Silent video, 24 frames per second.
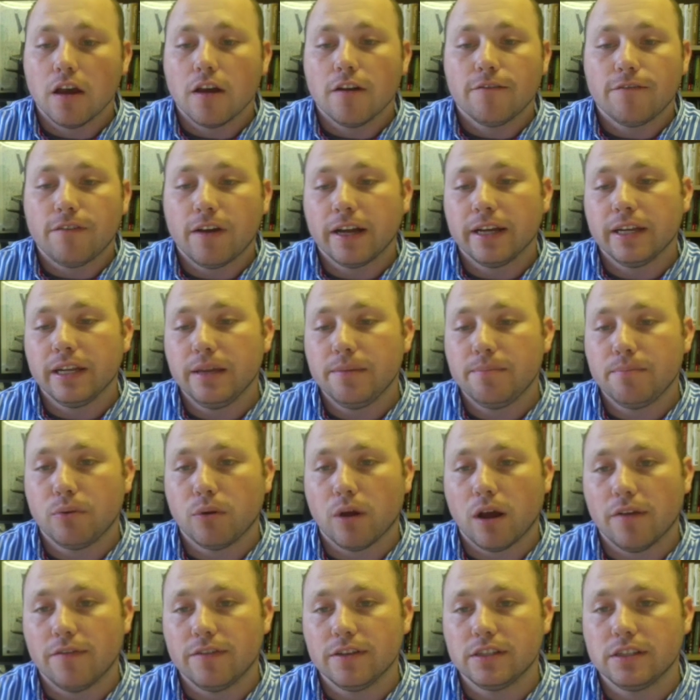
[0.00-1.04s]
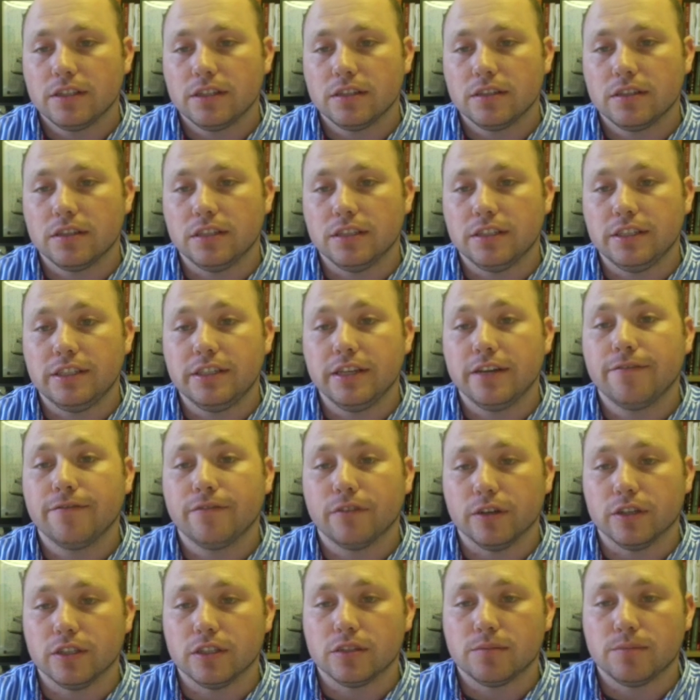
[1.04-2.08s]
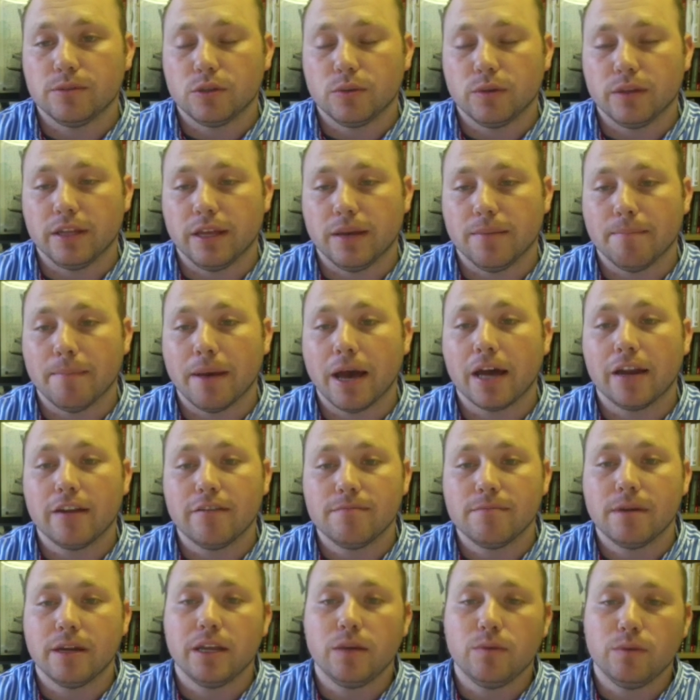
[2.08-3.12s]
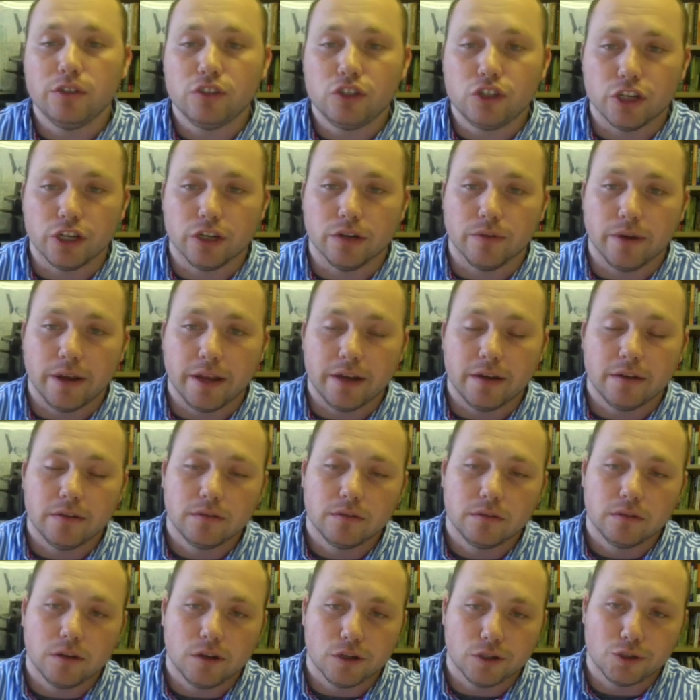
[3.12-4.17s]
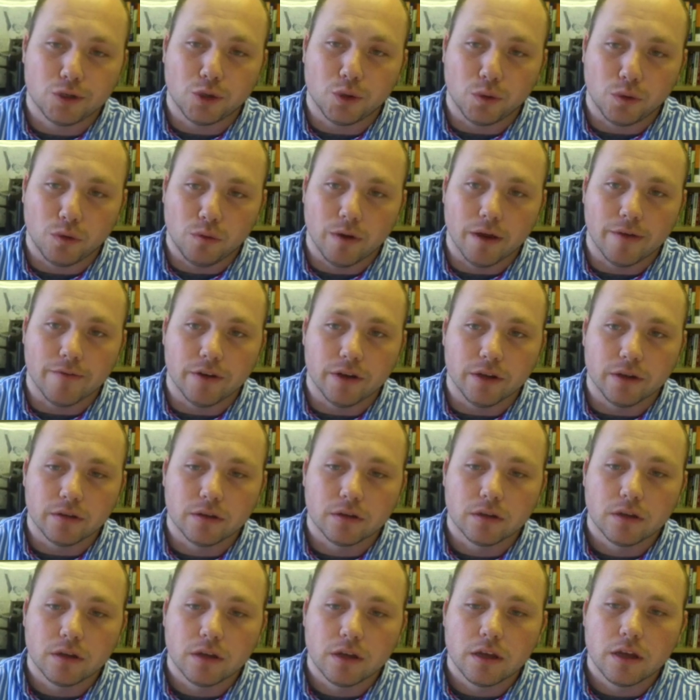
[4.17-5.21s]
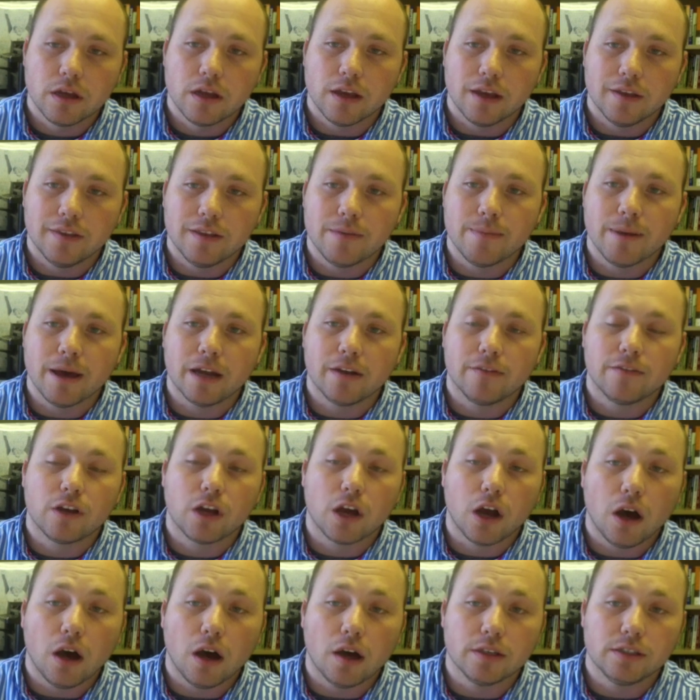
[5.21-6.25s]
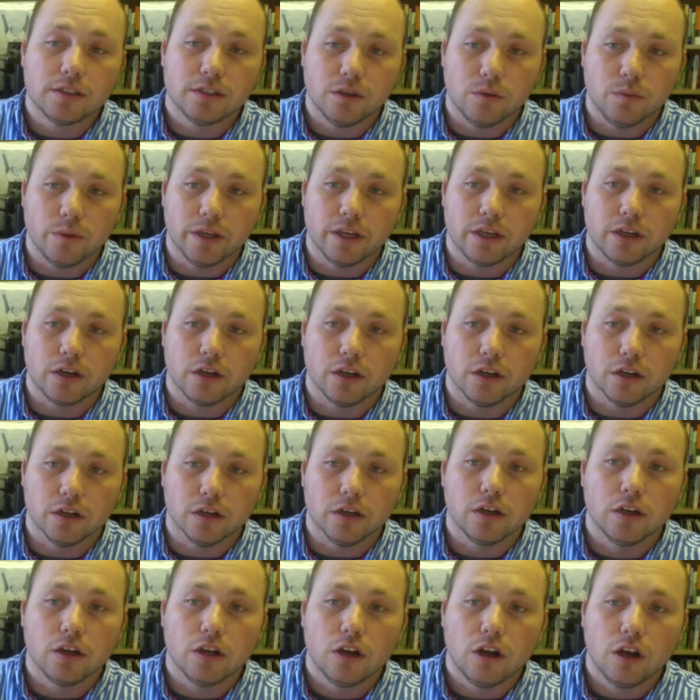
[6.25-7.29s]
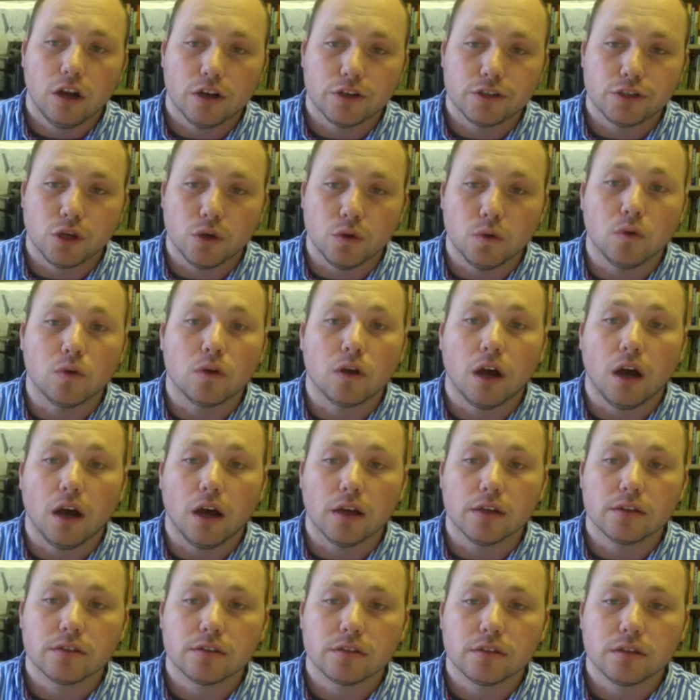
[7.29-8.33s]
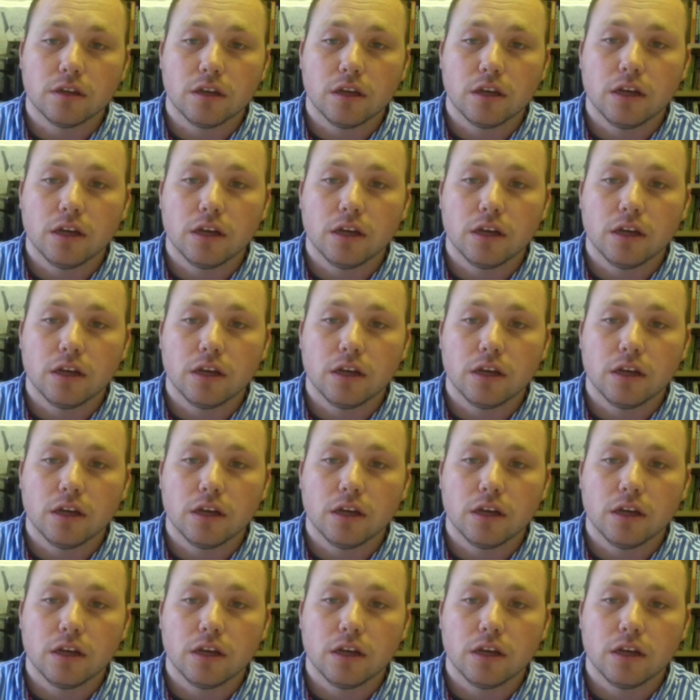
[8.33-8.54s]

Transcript: Finally, profits is the difference between the amount of money we generate, our total revenue, and the amount of cost that we incur, our total cost.